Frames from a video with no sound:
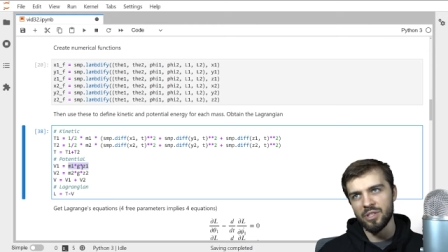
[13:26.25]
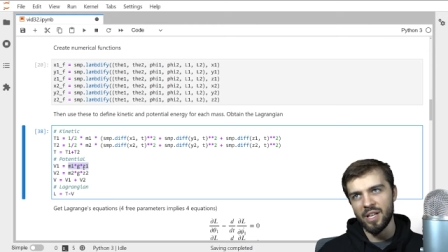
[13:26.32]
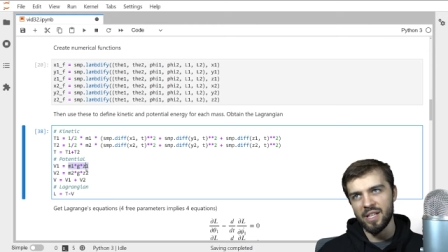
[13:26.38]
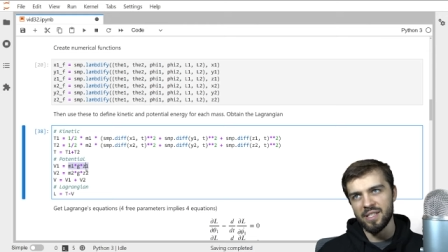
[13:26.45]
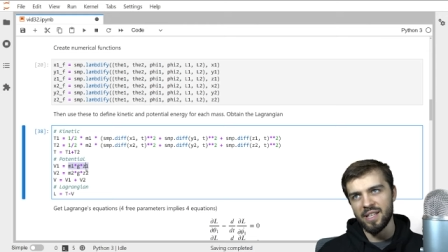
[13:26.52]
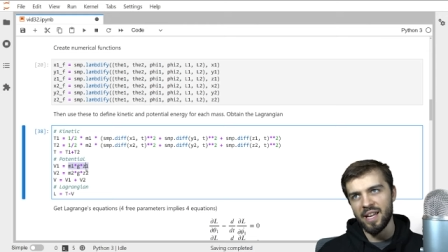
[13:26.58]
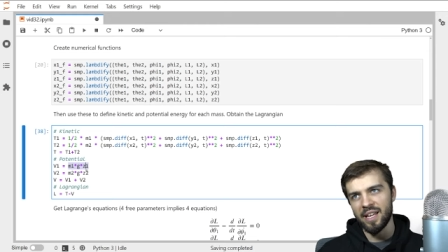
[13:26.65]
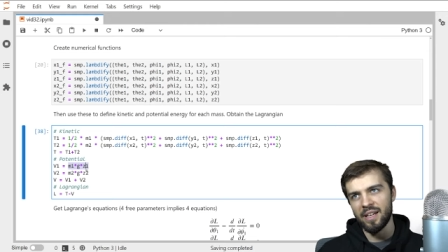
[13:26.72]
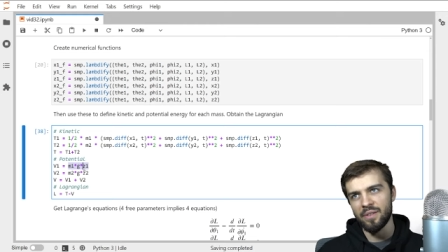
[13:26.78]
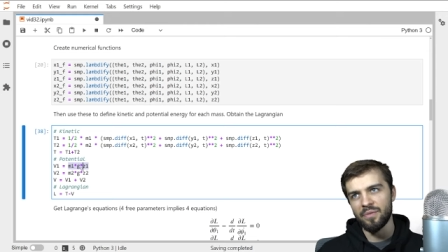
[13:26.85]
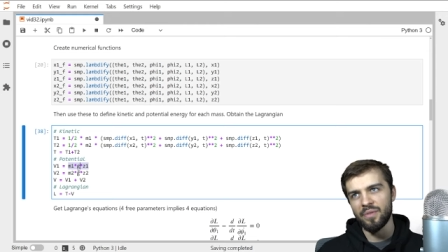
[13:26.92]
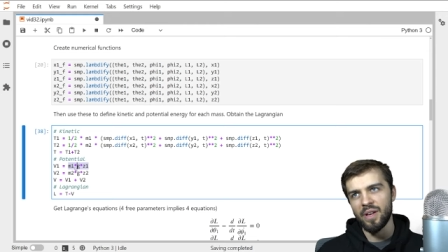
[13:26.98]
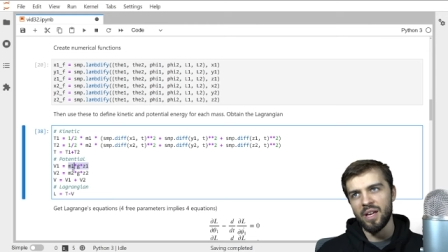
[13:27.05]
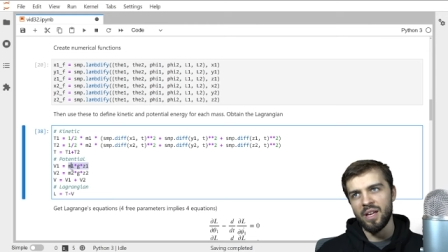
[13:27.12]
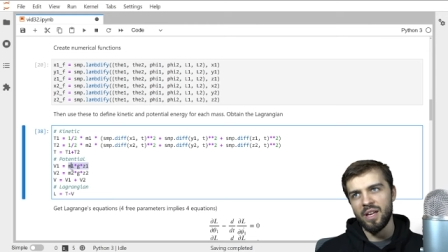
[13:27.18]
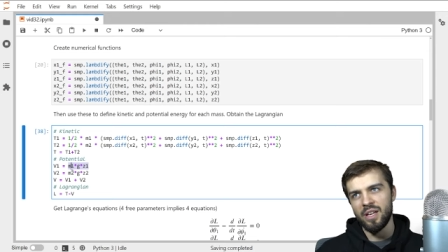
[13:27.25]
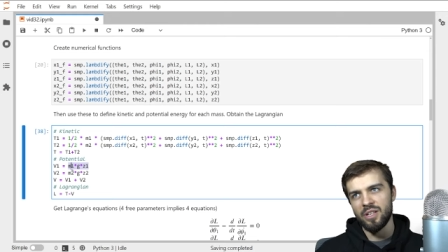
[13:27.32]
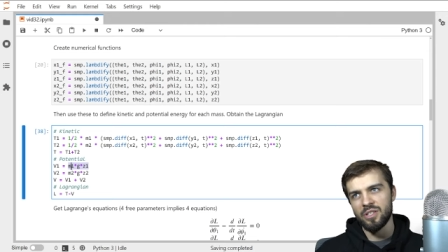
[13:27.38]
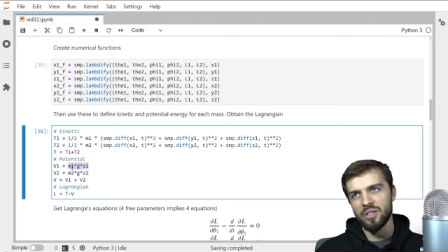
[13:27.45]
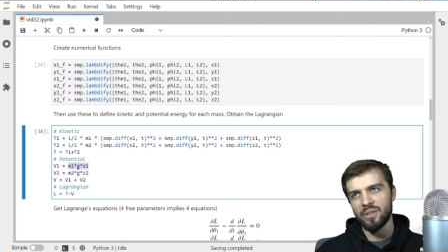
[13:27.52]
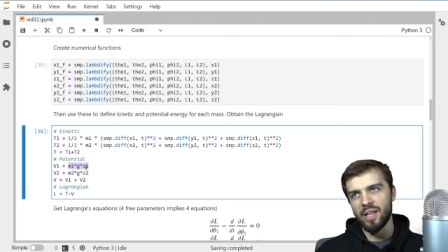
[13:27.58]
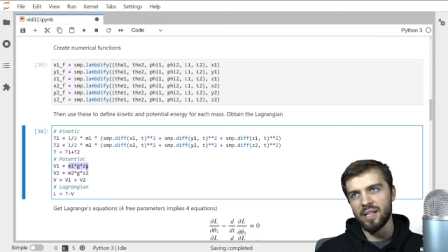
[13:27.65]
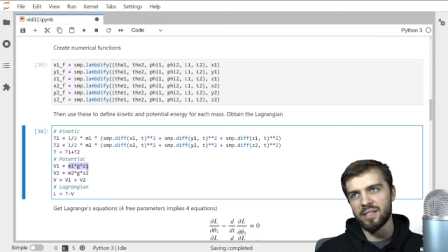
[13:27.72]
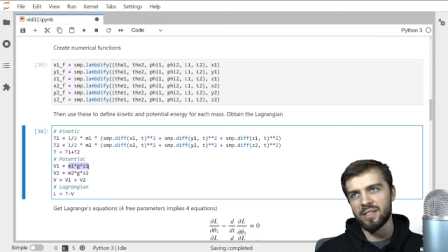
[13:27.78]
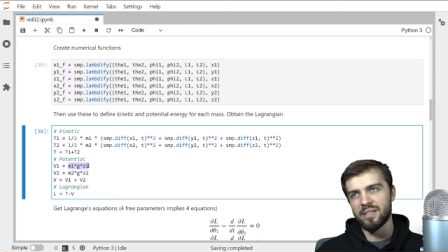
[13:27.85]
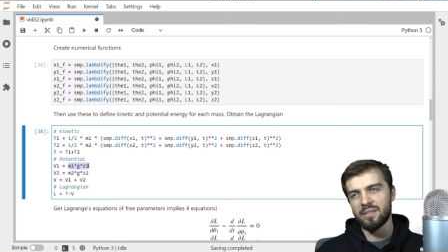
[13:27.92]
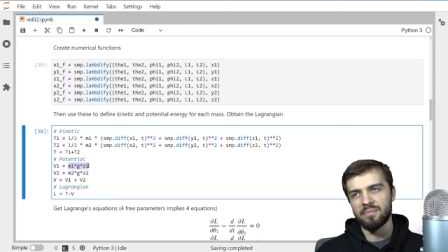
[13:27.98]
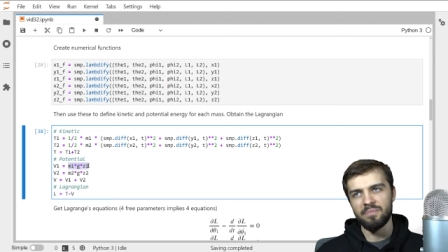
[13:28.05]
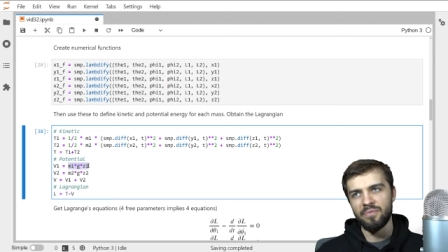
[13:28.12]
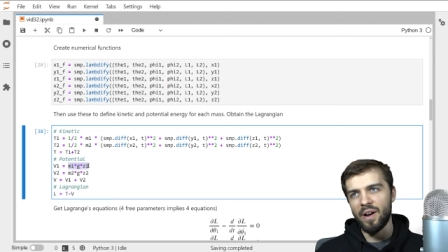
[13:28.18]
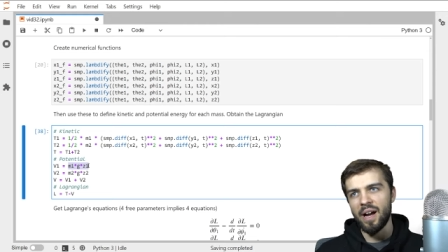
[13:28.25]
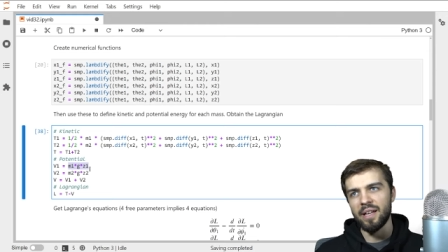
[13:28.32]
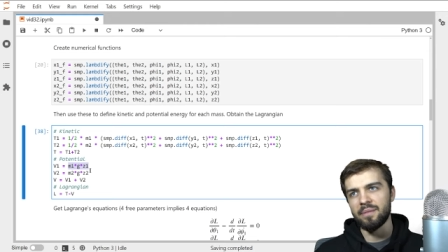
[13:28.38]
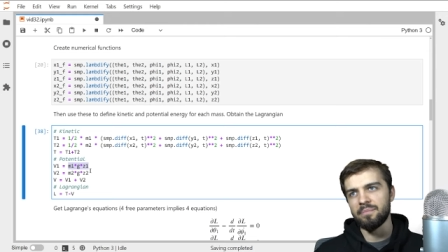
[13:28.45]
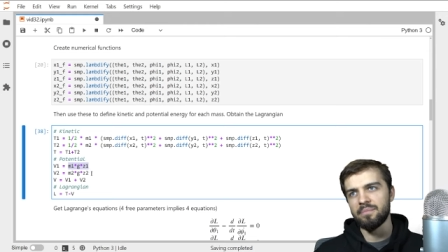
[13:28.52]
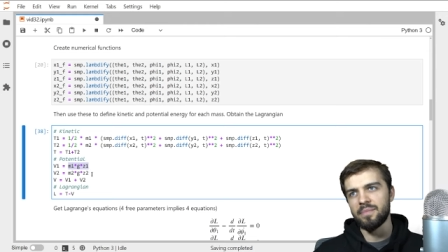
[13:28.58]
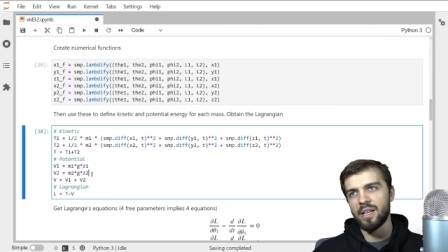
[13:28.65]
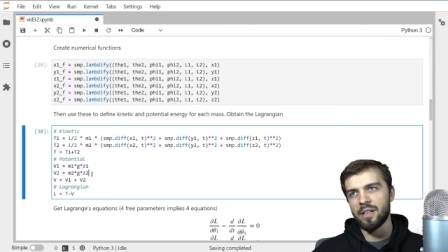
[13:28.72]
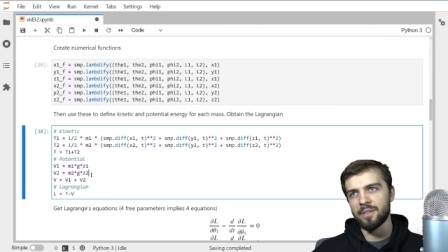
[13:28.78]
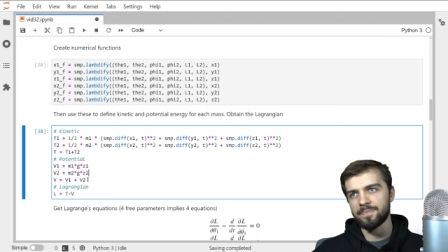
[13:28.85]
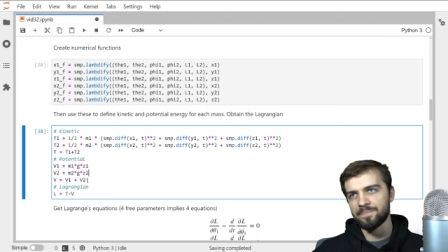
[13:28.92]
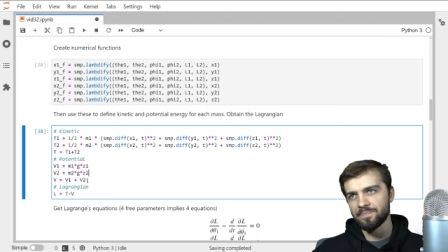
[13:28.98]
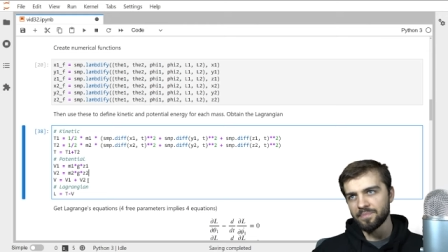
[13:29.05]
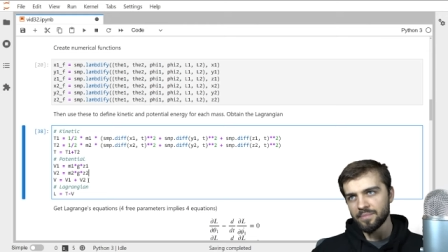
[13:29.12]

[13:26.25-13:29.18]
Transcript: z is negative, so that's fine there.